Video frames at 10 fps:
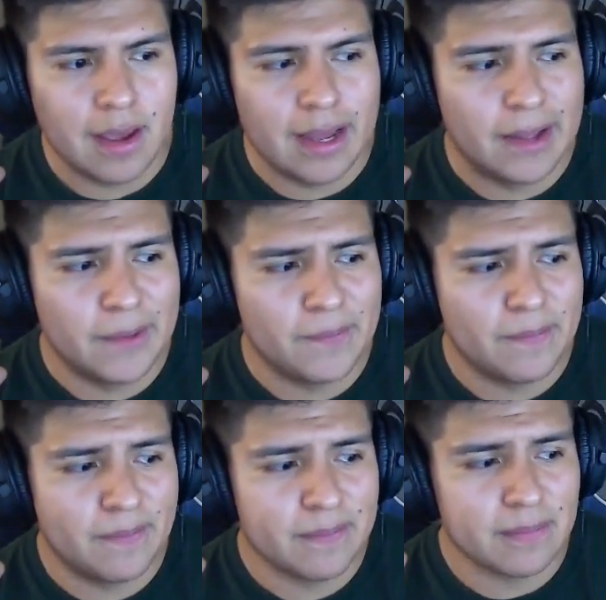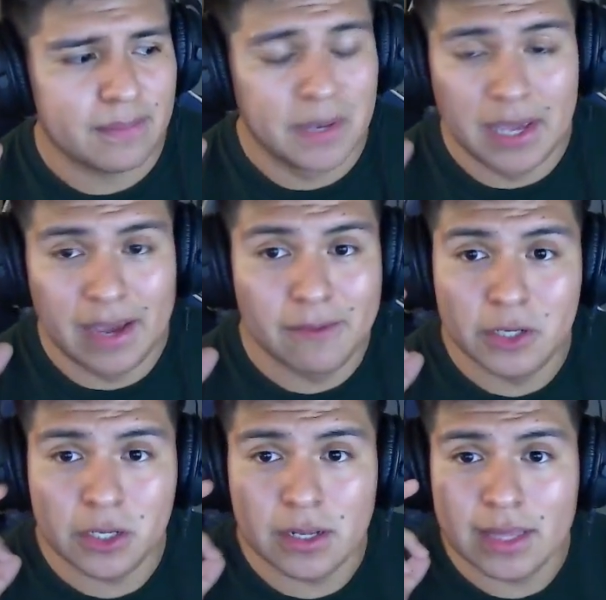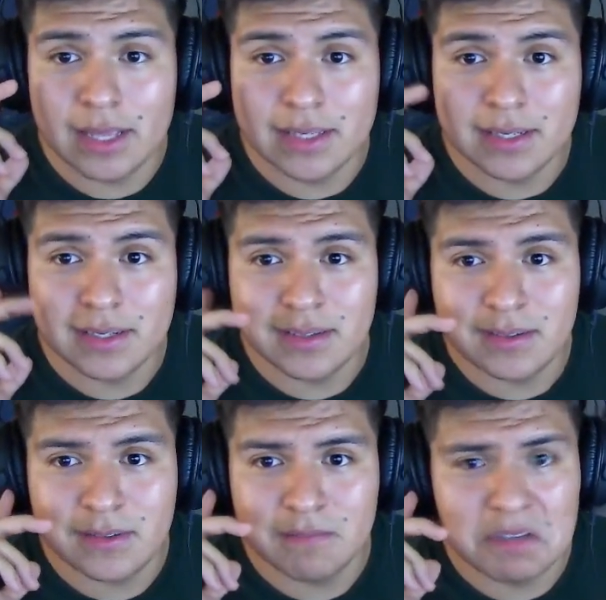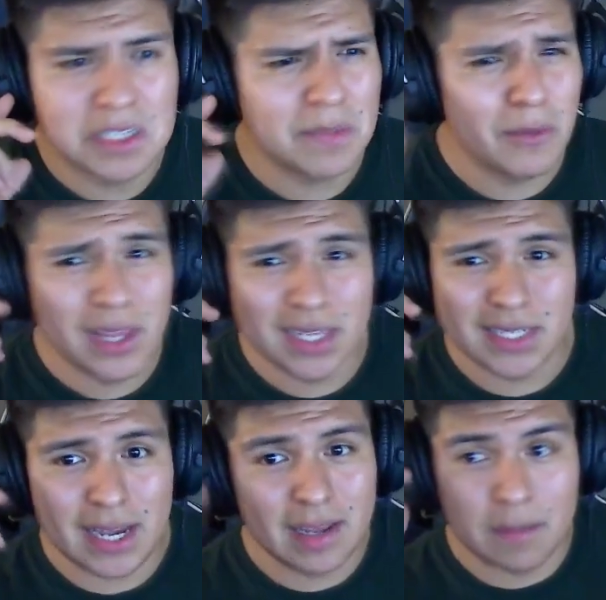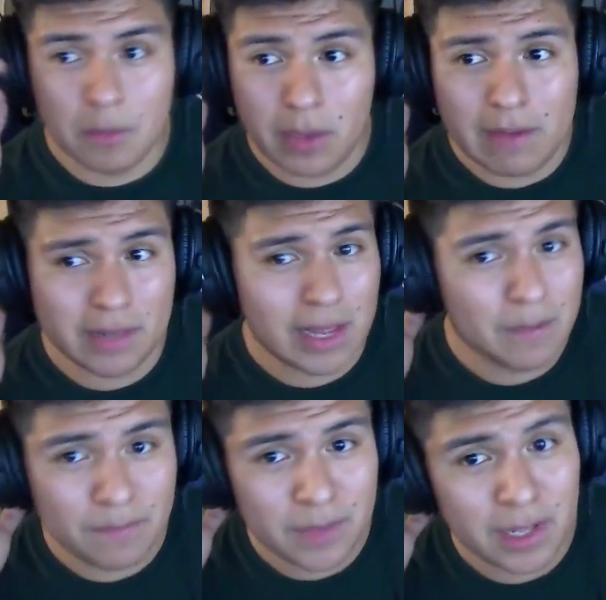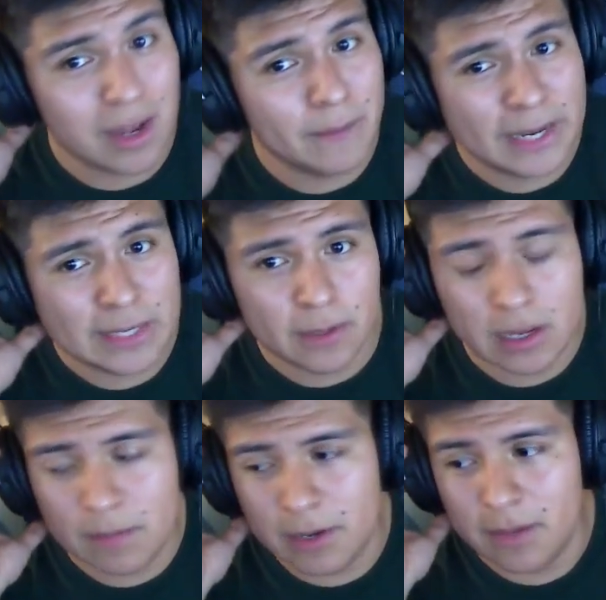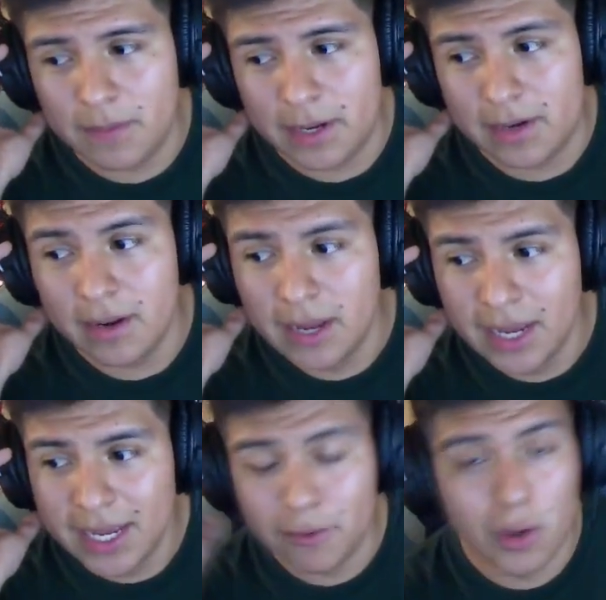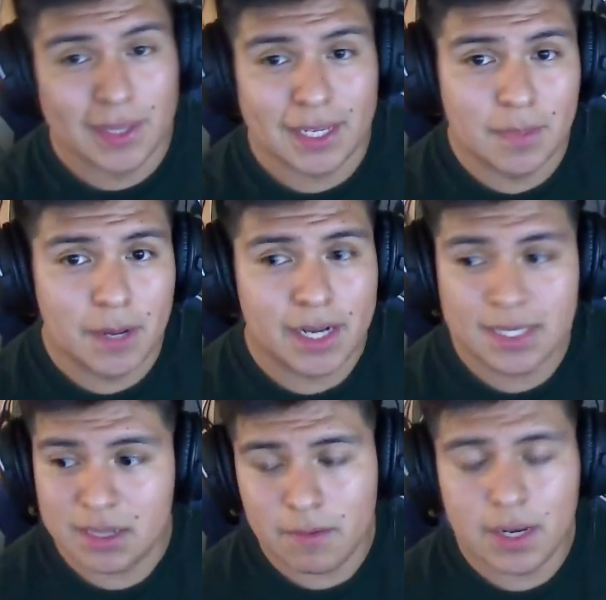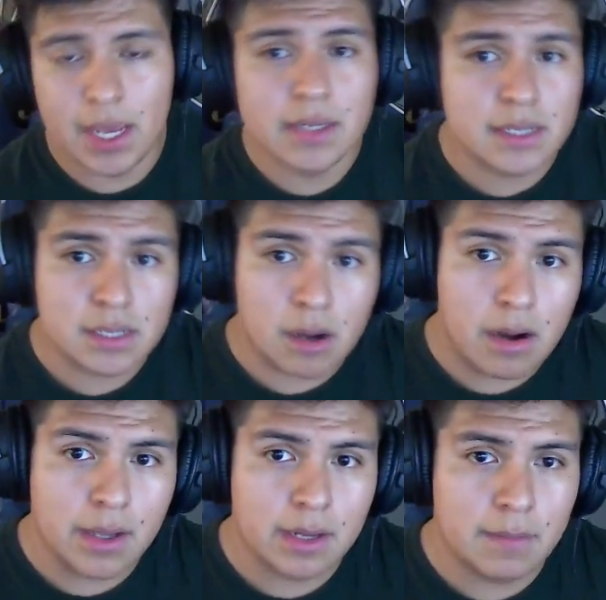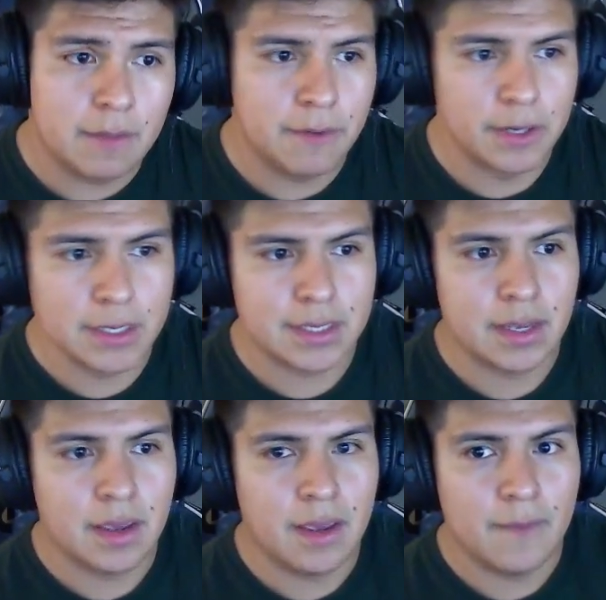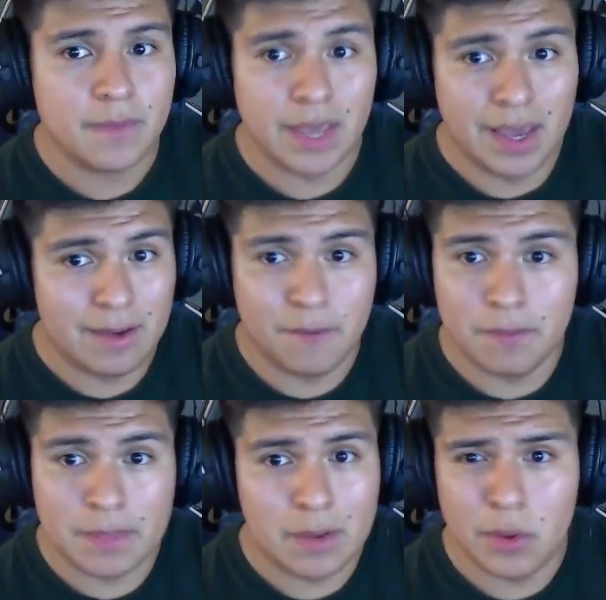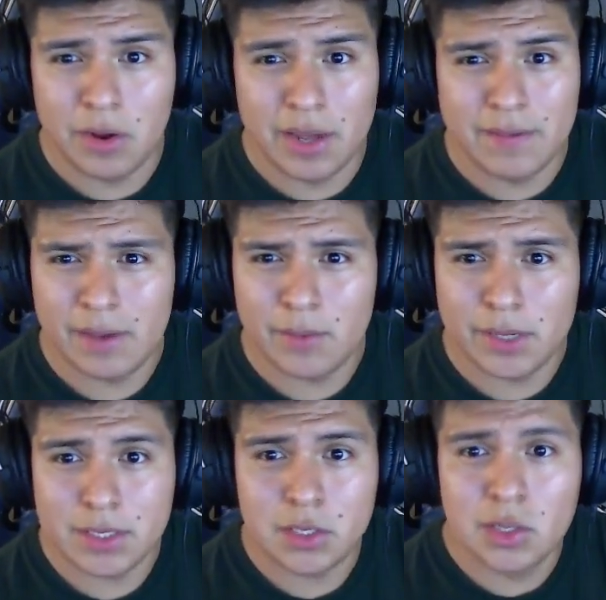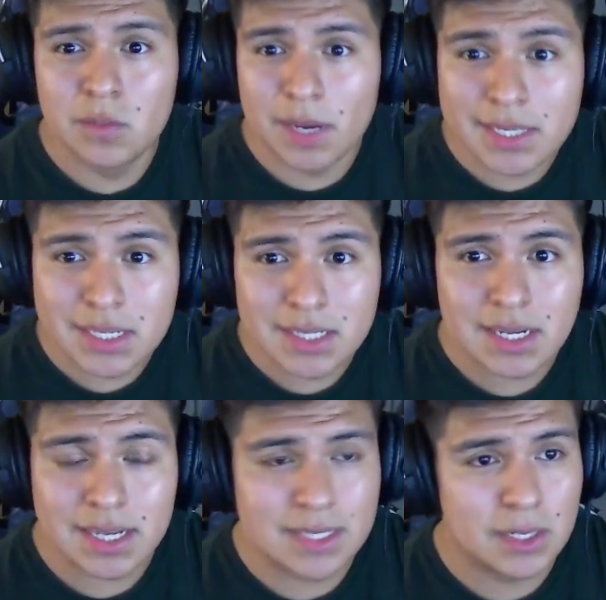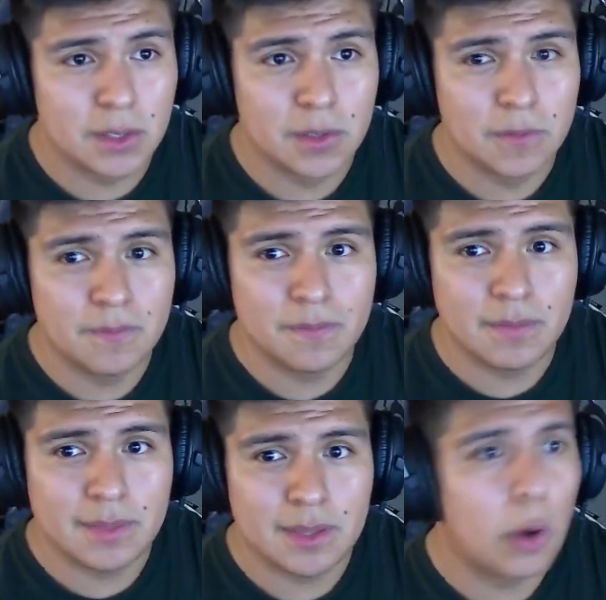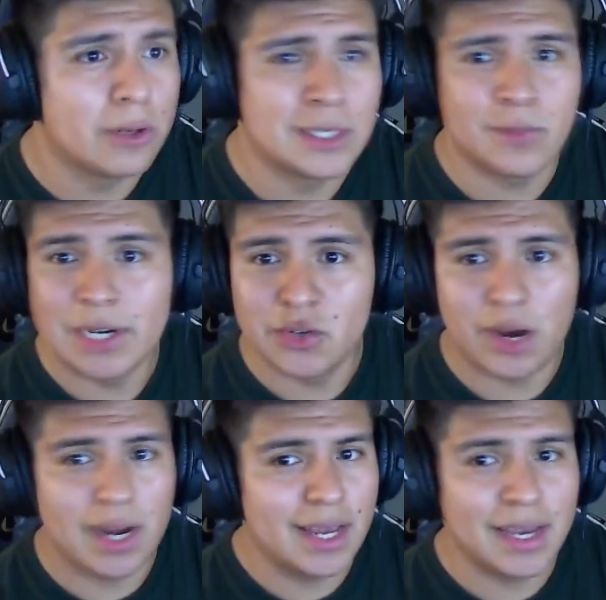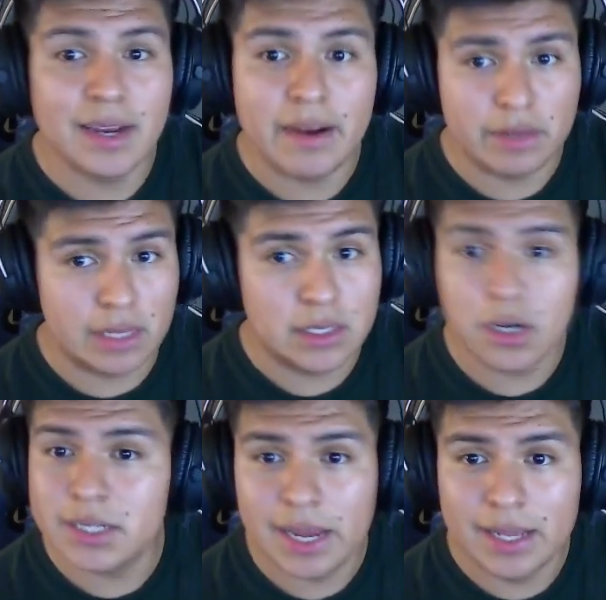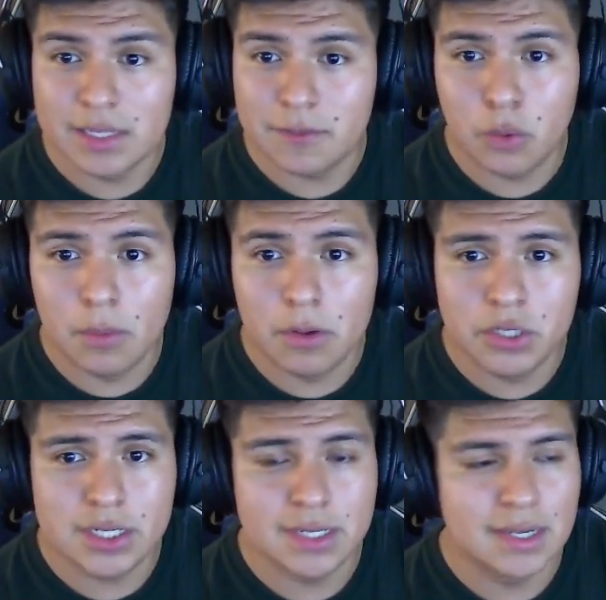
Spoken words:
Um, but yeah, for sure that's gonna be really exciting. I mean, we have a lot of baseball coming up, and if you really think about it, in 7 days it's already gonna be the first, and from then we only have like what 2 months until the whole spring training and everything starts getting into full motion.